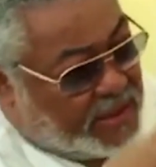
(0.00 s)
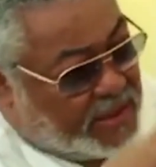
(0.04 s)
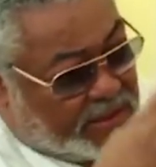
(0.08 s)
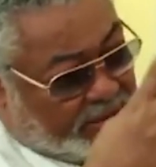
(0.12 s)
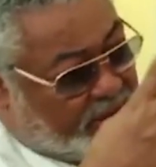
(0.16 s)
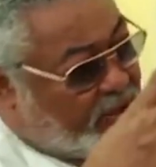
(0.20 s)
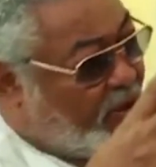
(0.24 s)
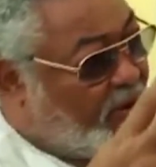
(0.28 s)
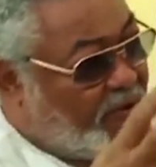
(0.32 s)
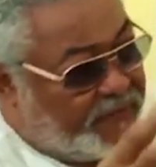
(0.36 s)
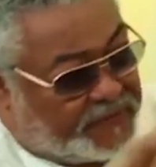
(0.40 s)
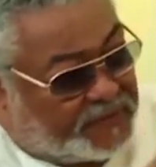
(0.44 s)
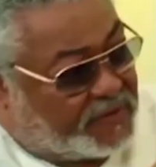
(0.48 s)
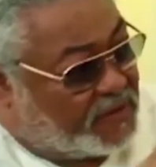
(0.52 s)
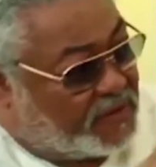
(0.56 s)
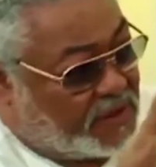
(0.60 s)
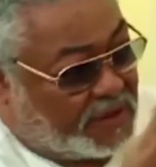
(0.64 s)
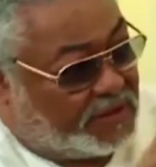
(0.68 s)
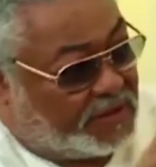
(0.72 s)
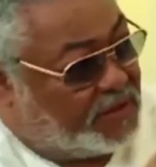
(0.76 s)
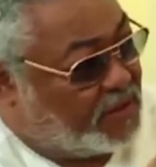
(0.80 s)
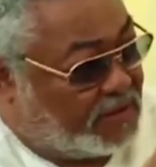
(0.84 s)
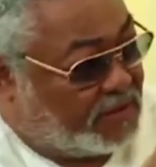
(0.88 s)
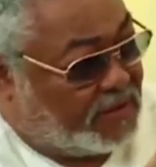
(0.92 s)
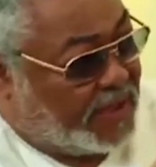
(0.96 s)
as
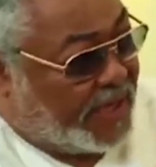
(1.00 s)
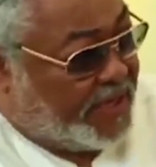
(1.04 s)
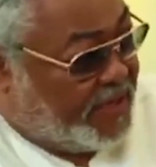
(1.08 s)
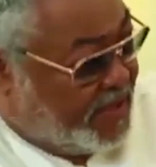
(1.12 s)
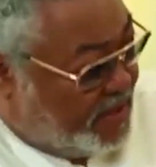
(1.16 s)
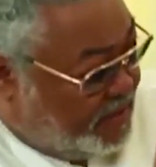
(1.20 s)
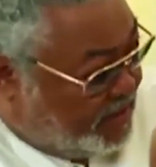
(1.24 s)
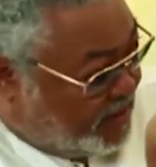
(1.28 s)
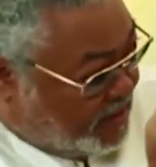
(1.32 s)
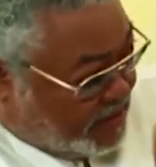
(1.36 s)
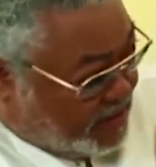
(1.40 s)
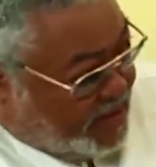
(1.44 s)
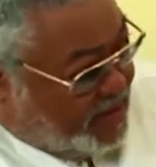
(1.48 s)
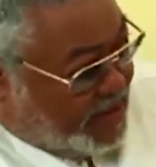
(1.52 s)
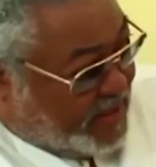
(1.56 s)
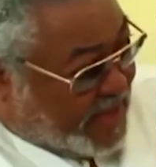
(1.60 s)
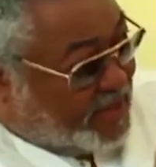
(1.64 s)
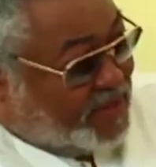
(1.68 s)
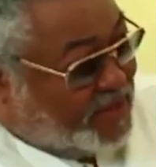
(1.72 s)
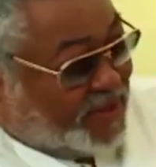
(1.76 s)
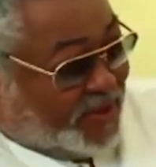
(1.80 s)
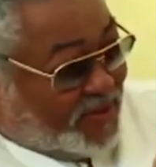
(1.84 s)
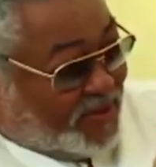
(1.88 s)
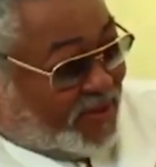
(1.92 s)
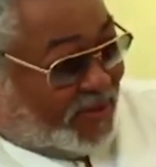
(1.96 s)
officers. They didn't see
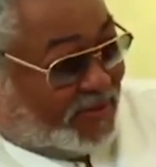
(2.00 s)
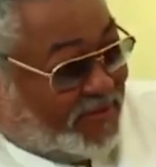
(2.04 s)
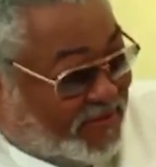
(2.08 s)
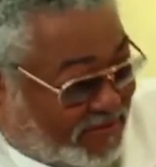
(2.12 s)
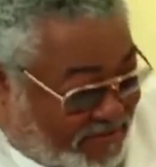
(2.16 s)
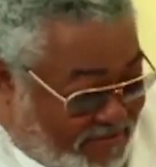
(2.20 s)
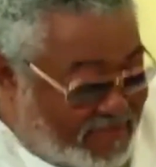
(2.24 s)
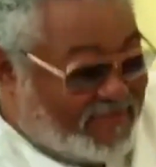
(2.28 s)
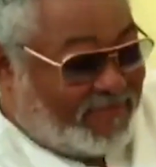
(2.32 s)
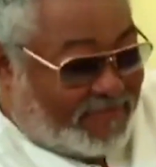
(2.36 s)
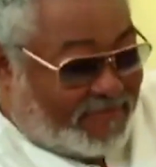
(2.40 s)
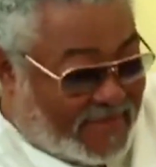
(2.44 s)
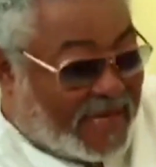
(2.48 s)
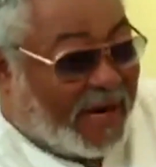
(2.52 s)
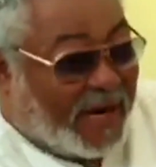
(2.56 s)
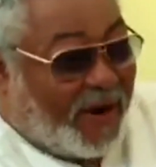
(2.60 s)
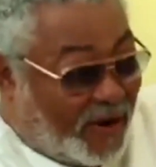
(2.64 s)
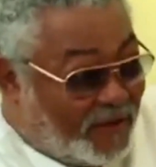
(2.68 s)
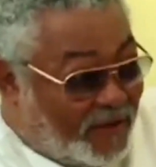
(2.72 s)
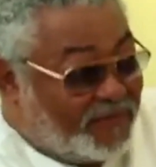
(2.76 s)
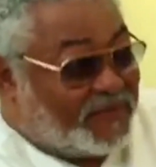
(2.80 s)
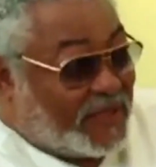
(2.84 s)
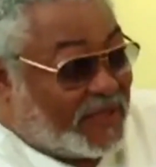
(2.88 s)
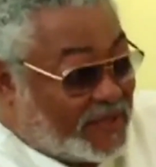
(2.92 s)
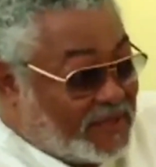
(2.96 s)
that, you know, there are
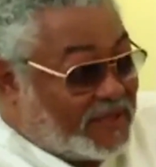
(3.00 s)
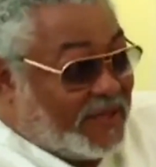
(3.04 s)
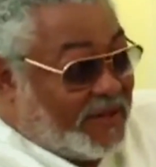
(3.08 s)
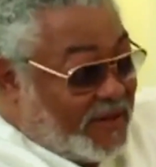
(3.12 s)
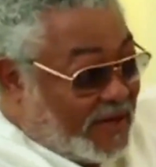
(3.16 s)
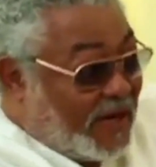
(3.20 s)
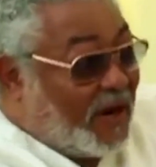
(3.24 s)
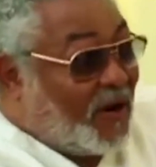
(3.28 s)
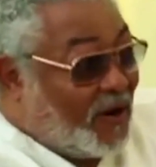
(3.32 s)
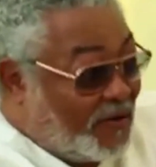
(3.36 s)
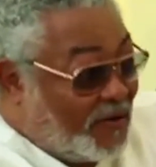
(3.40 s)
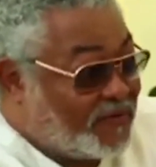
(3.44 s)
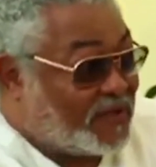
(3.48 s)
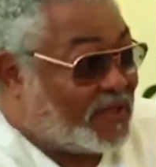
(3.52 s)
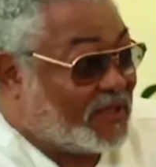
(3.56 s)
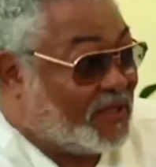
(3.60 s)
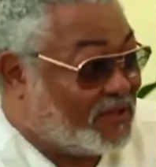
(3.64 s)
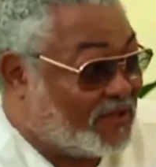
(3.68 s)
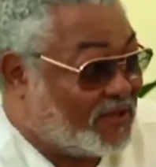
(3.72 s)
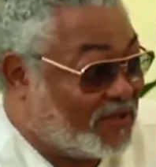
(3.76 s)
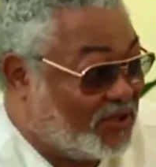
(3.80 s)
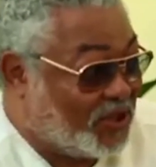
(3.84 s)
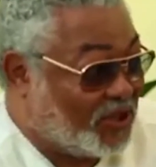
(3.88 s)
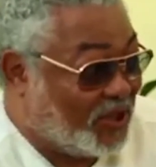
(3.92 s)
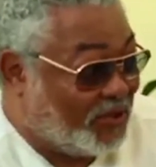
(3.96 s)
officers and there are
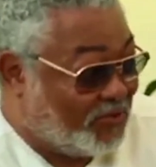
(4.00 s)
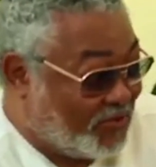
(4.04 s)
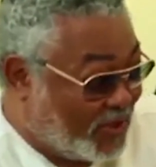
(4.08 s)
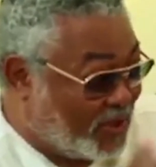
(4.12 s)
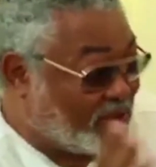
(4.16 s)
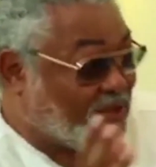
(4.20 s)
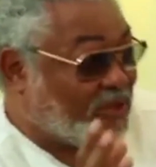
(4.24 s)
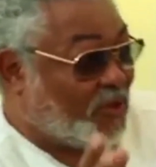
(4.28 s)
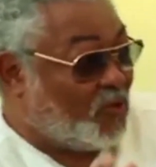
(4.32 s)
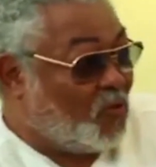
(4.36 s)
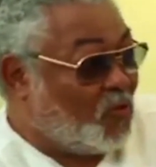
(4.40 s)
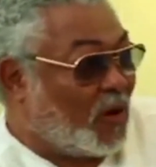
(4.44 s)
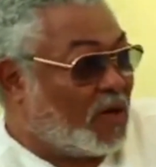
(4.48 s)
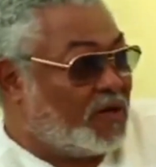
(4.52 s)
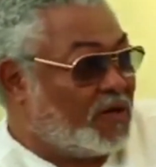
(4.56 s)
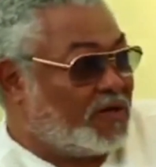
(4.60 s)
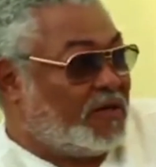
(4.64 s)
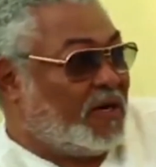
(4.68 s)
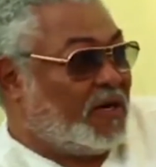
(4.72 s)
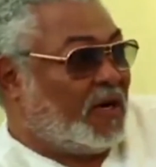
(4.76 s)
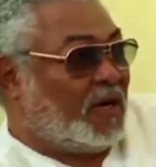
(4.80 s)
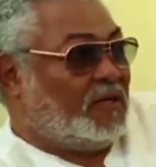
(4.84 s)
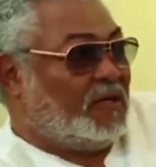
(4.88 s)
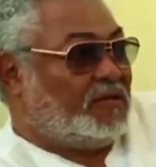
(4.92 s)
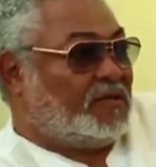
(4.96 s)
officers, generals and
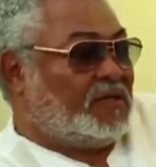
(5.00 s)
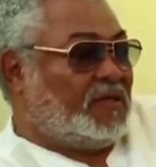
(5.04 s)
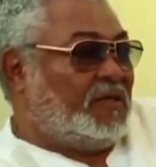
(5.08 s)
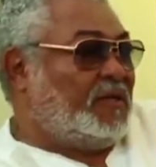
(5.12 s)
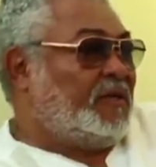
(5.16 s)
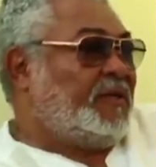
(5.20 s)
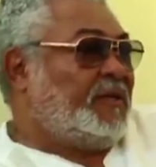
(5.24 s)
whatnot.